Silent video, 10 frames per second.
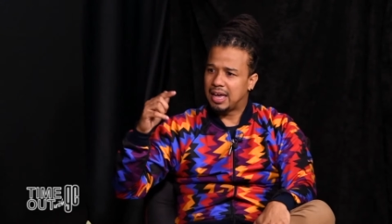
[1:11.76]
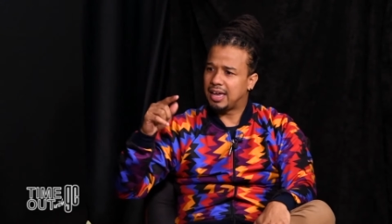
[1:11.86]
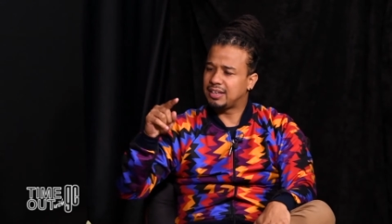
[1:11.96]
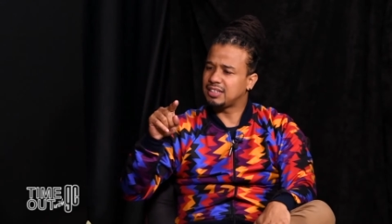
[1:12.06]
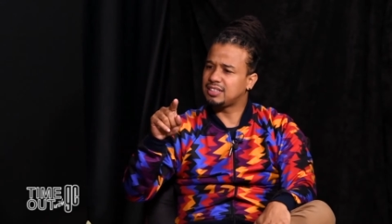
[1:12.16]

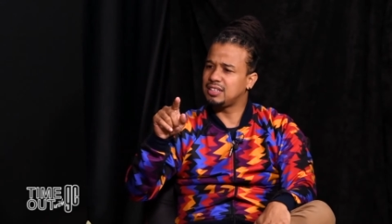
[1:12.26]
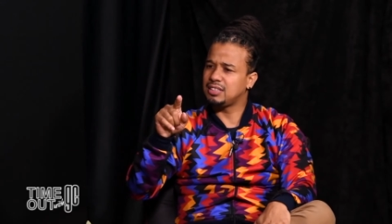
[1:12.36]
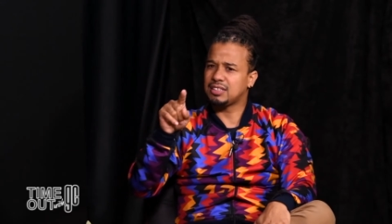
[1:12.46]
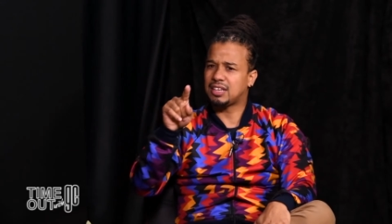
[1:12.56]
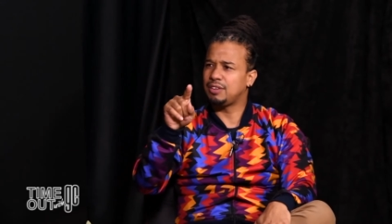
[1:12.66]
and I see
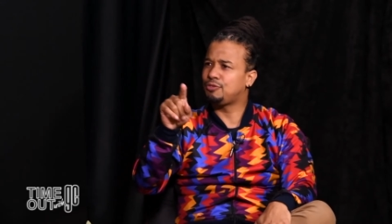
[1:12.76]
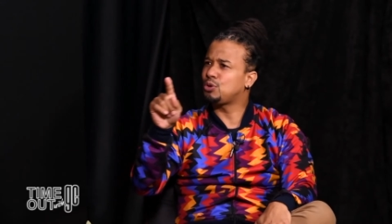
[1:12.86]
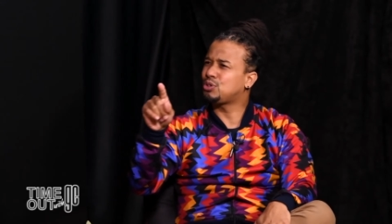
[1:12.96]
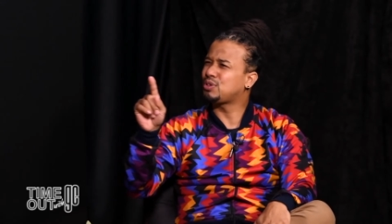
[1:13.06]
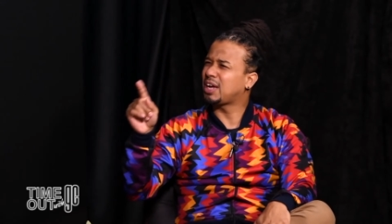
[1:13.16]
this grade
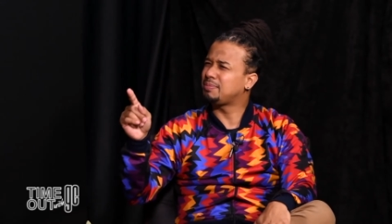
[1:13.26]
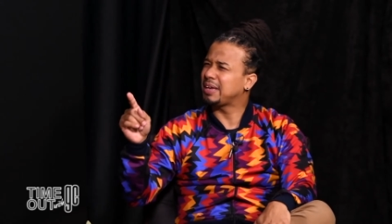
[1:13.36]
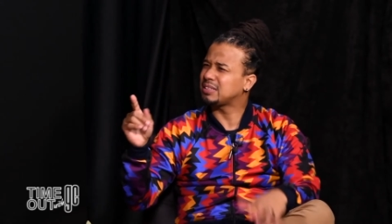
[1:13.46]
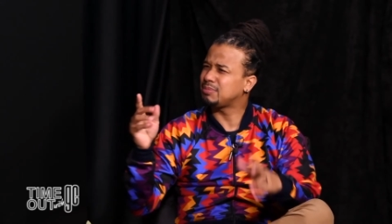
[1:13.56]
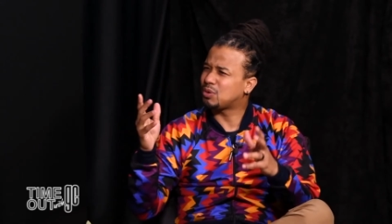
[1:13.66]
4 to 9
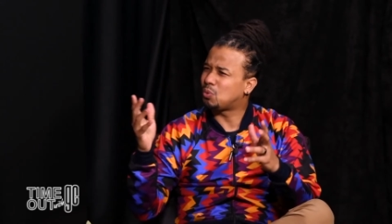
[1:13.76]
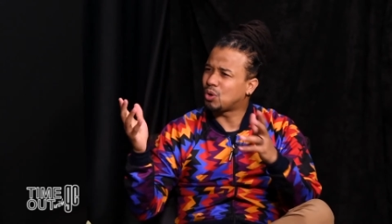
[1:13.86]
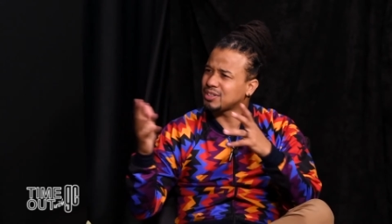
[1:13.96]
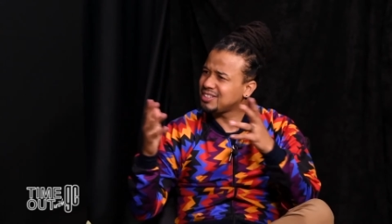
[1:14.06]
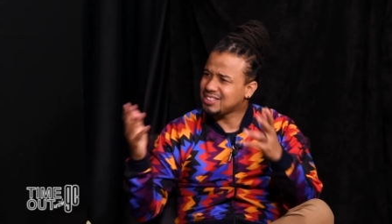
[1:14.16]
maths. I'm like,
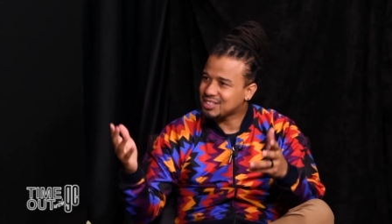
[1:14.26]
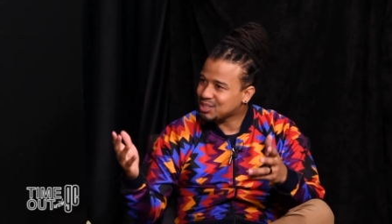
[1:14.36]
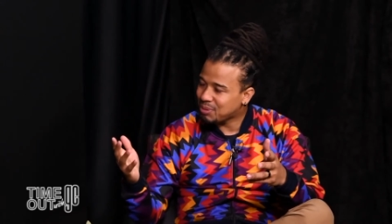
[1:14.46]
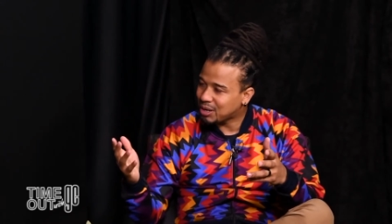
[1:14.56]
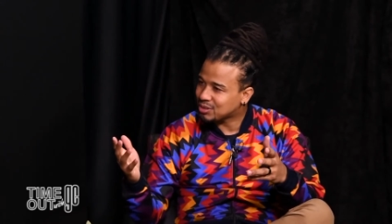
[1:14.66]
what is this
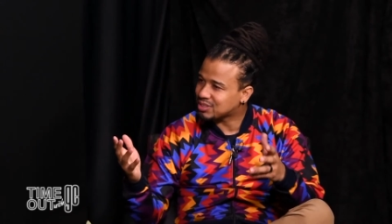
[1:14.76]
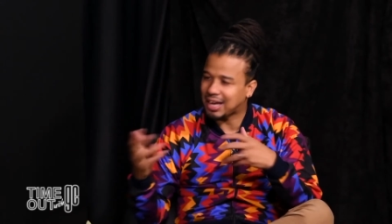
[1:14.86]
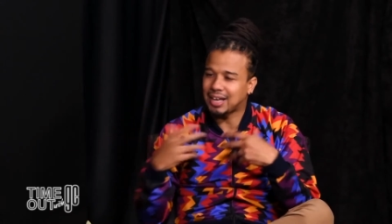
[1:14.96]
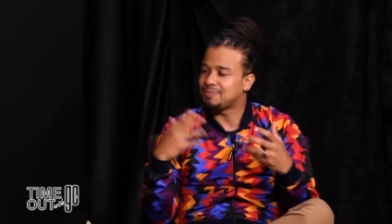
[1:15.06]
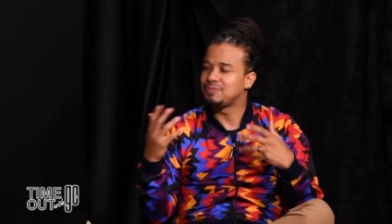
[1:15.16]
about? Because
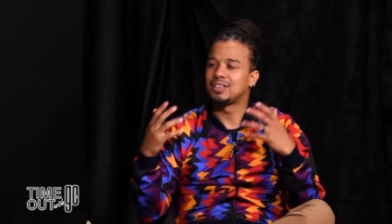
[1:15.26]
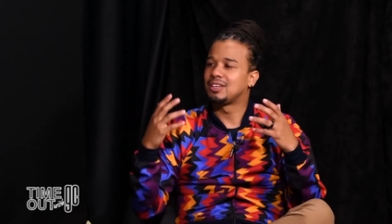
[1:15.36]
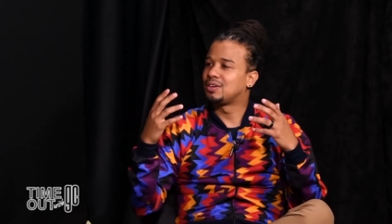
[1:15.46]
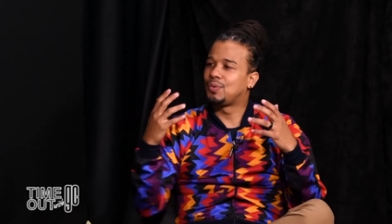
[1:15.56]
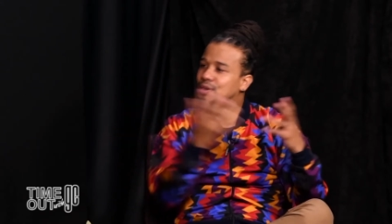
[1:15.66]

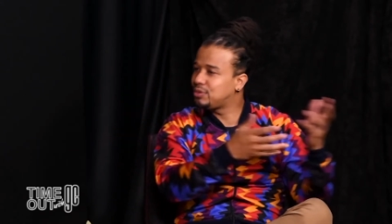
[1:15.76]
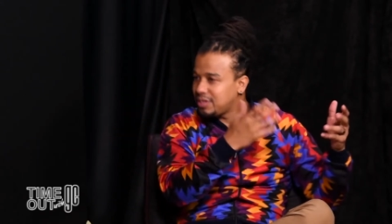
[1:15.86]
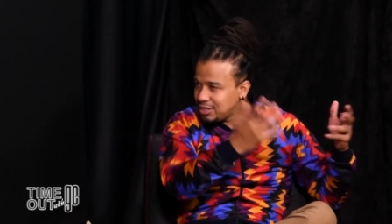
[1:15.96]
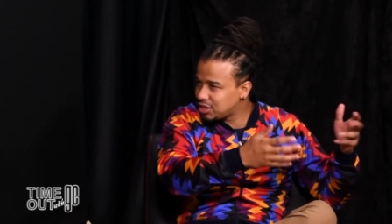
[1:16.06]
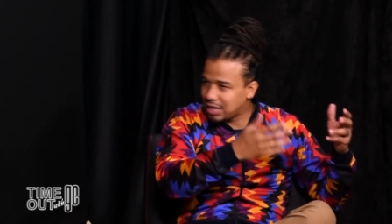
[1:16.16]
when you're
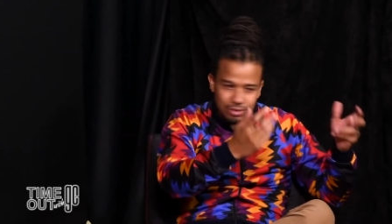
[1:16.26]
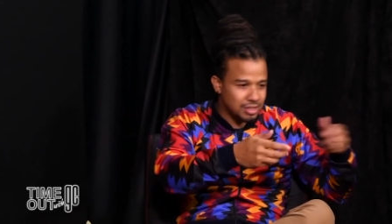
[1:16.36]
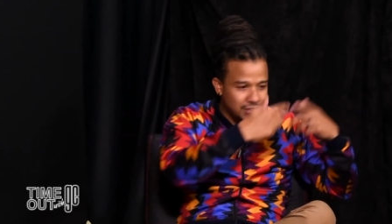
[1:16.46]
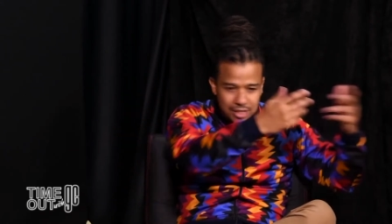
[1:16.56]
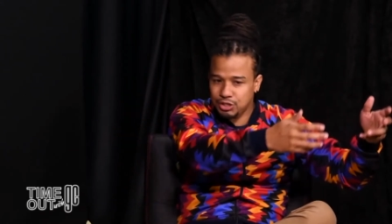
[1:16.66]
teaching, I was
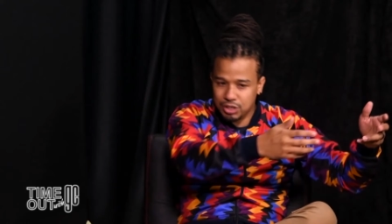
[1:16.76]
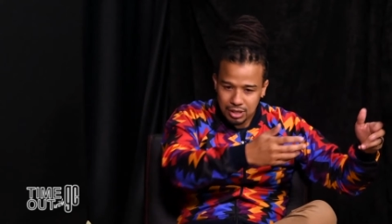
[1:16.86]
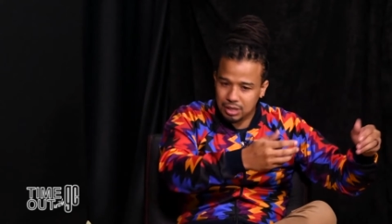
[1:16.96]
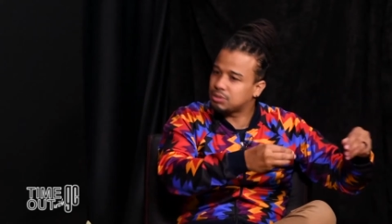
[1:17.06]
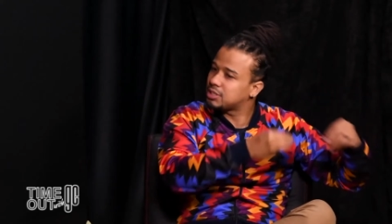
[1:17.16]
just teaching
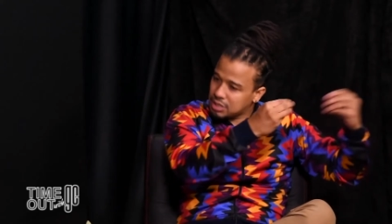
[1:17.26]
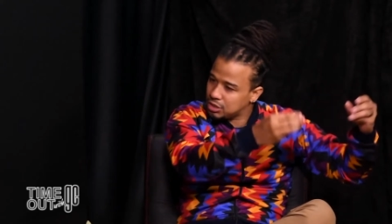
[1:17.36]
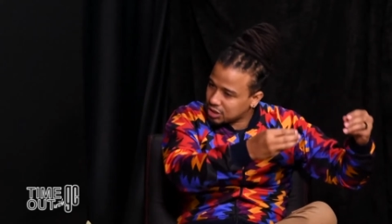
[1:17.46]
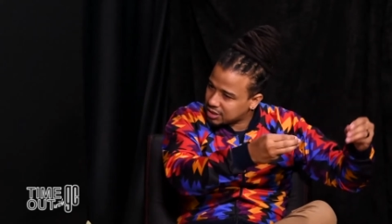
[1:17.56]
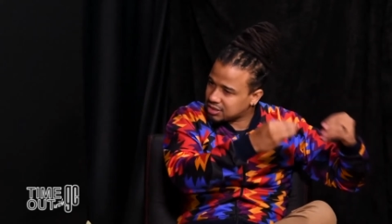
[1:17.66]
and I was a
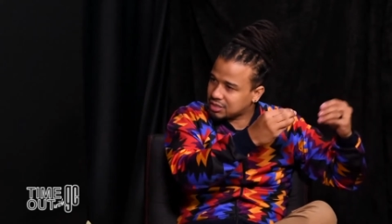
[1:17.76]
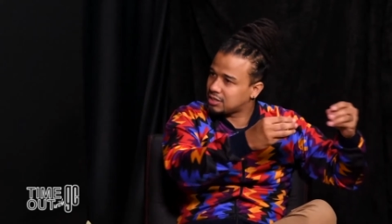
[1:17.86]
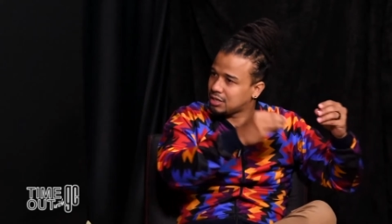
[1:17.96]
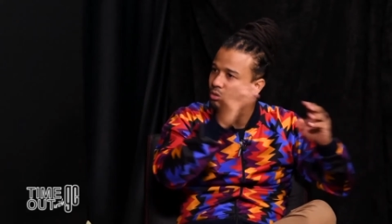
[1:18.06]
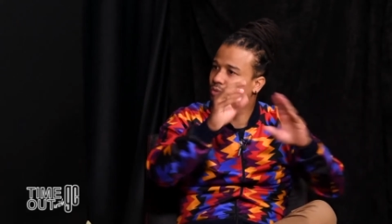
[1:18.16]
teacher and that's it. I
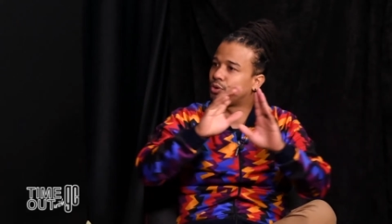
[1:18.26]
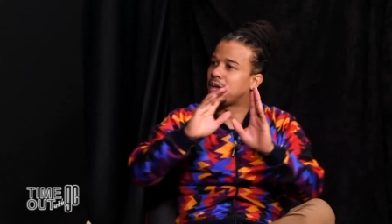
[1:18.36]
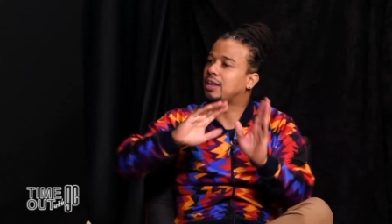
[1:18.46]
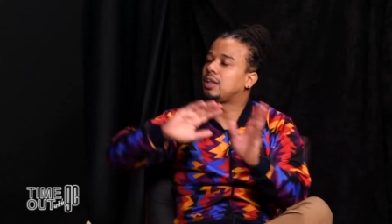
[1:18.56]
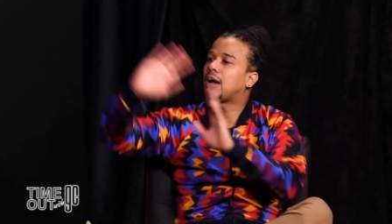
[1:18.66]
didn't look for
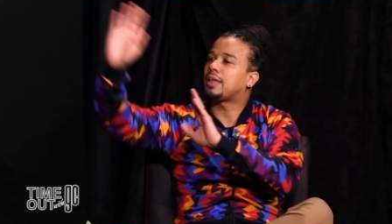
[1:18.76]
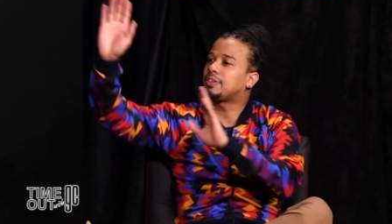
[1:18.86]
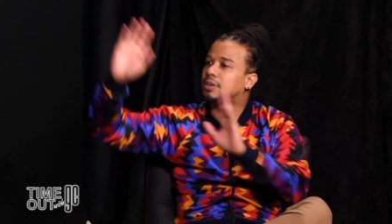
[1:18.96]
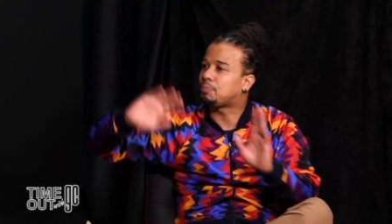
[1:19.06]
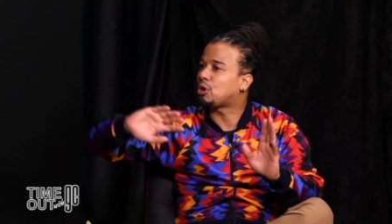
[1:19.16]
any
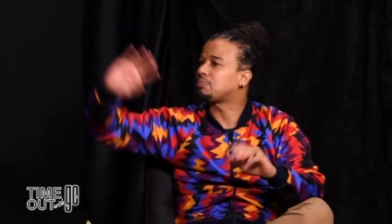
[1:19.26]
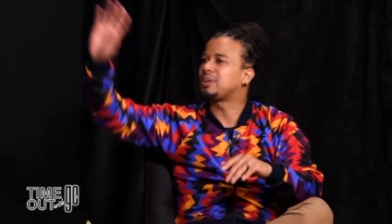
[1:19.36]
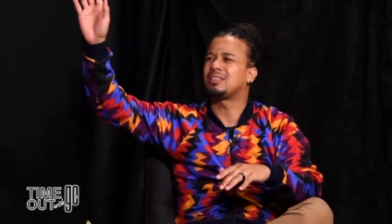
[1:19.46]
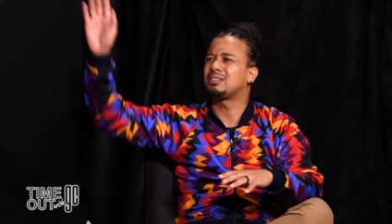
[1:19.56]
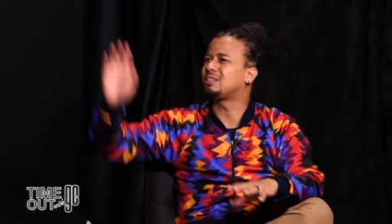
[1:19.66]
other
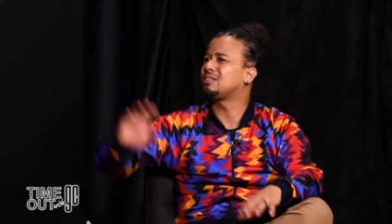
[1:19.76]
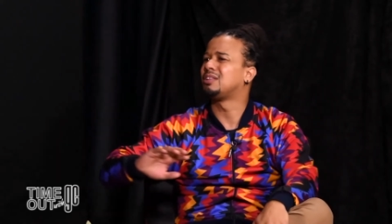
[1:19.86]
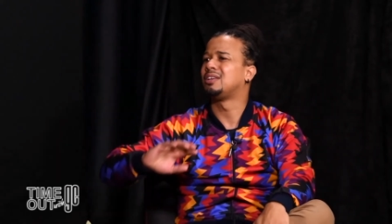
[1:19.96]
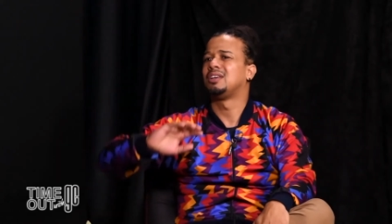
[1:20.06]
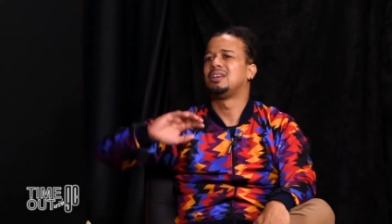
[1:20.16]
departmental
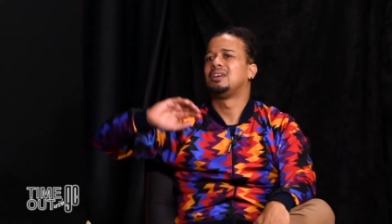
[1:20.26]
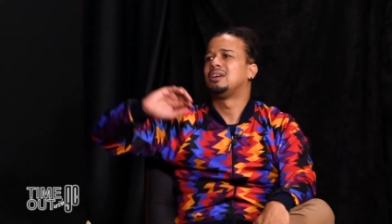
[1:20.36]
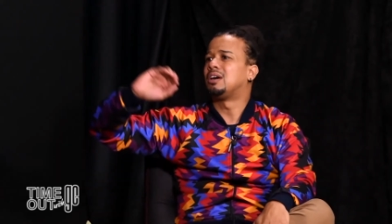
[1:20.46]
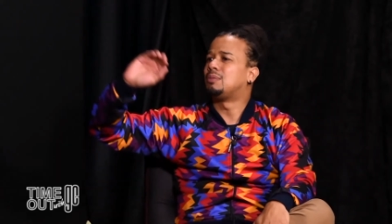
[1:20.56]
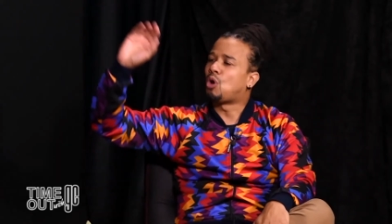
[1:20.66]

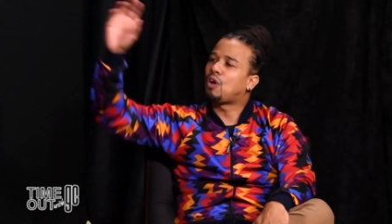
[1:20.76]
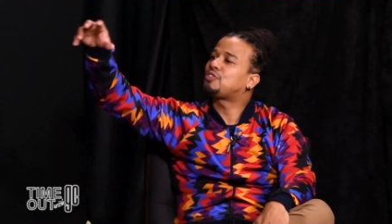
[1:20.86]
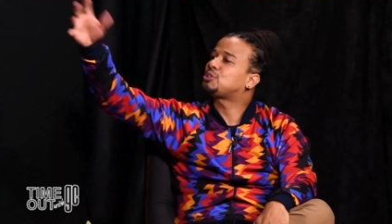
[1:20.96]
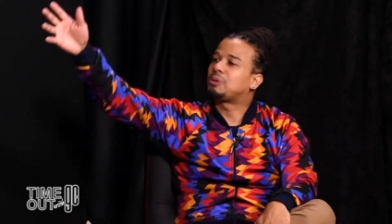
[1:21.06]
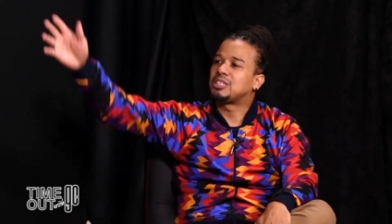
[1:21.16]

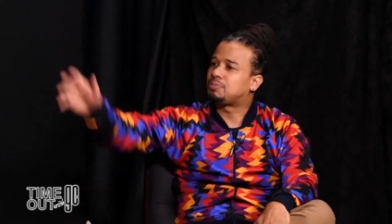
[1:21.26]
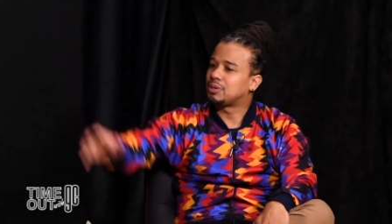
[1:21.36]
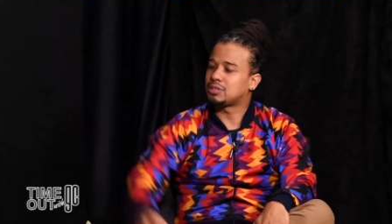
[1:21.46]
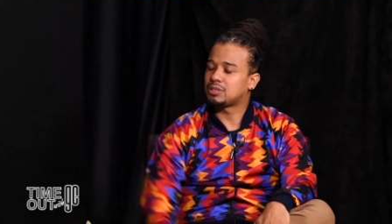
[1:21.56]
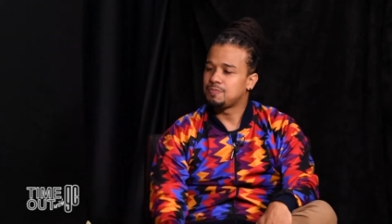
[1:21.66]
office-based
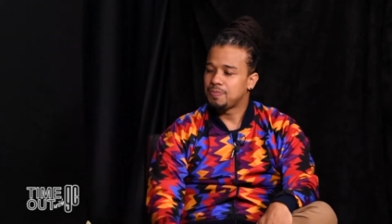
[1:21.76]
posts.